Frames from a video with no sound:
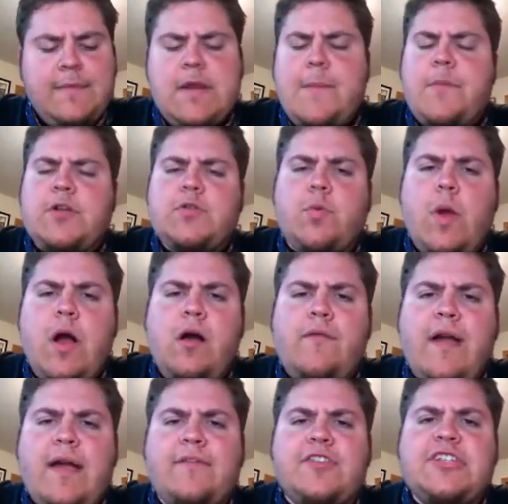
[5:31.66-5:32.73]
Number
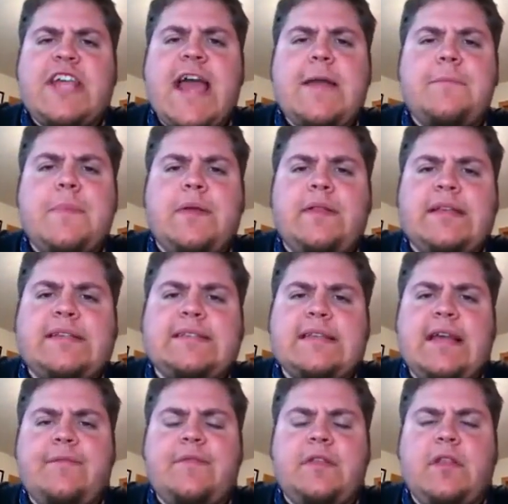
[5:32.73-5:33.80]
12, I have Chad
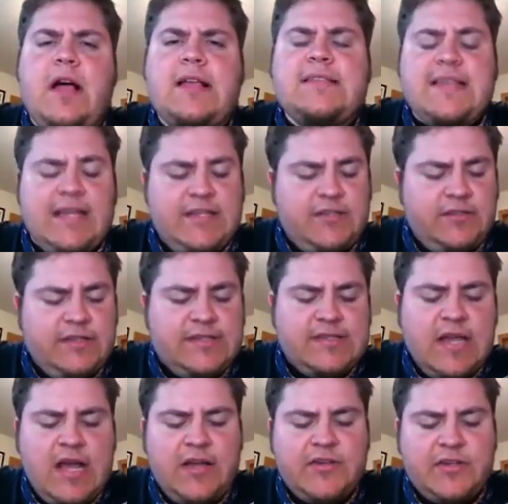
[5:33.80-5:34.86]
Billingsley of the Los Angeles
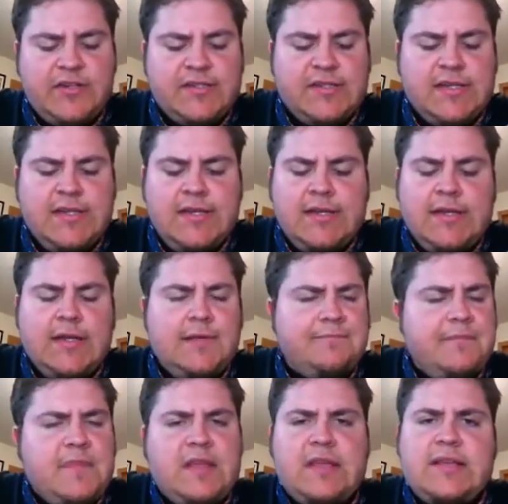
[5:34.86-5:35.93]
Dodgers.
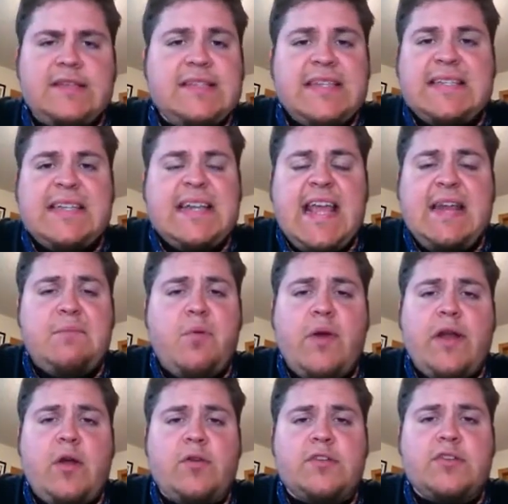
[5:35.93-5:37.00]
Consistent 8.0
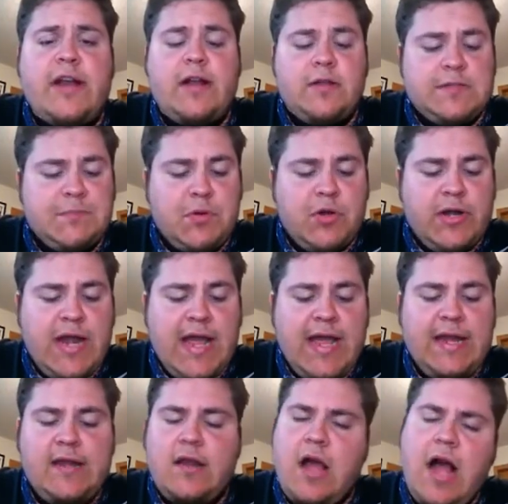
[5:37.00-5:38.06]
strikeouts per
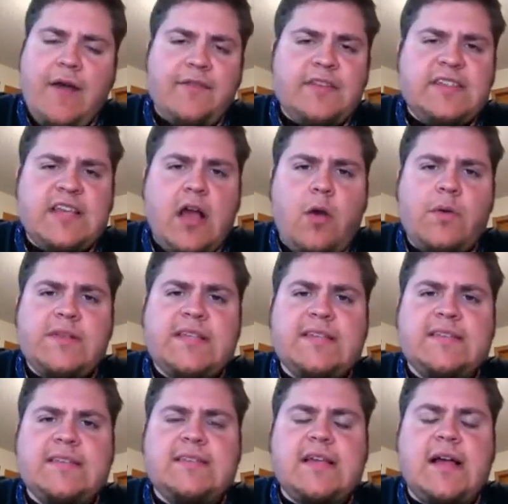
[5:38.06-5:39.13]
9. Obviously always
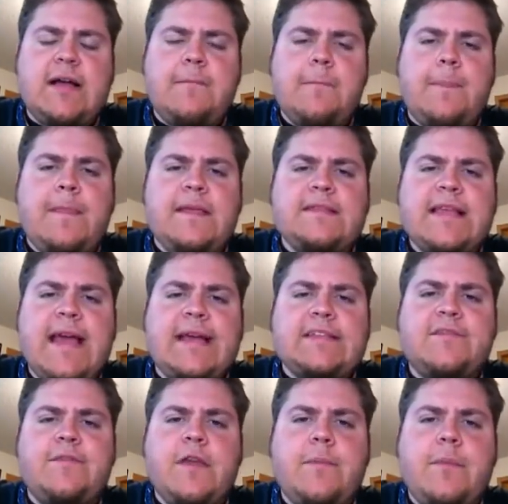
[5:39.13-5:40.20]
has his
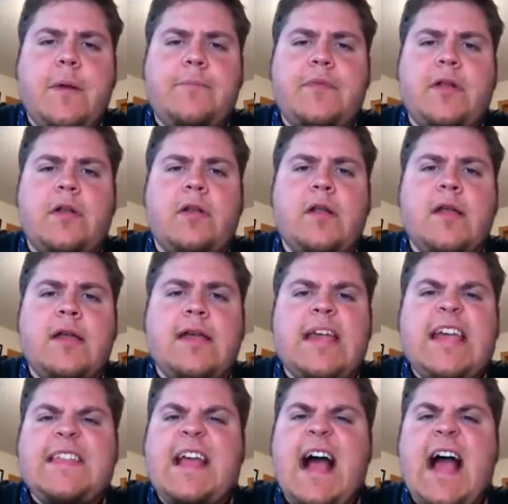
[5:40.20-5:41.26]
xFIP up there
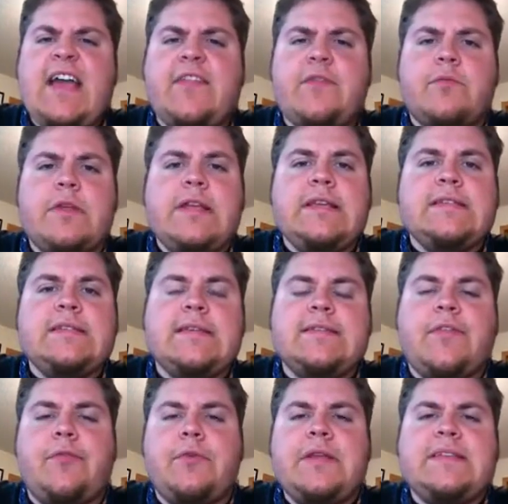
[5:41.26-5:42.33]
in the high threes,
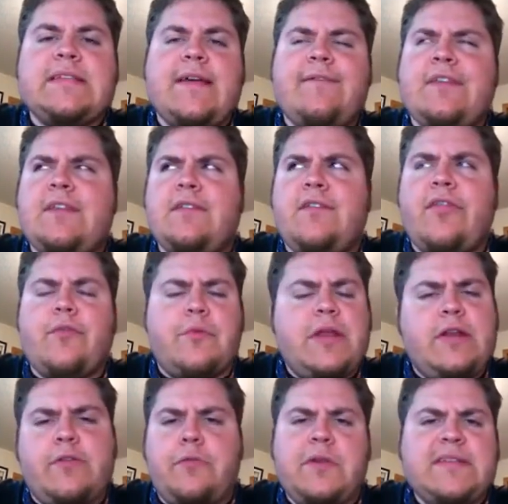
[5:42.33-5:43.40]
has a
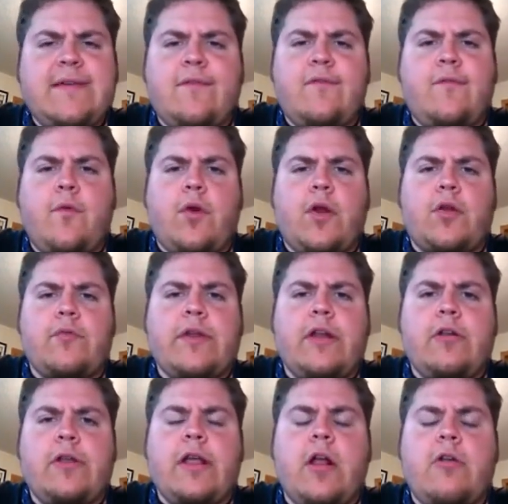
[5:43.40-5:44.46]
3.73 or 3.74
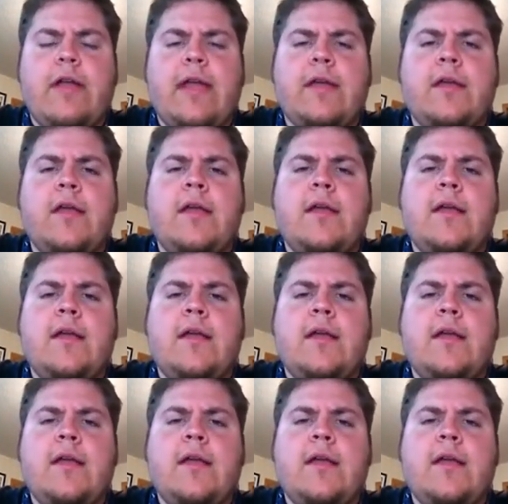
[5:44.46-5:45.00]
career ERA.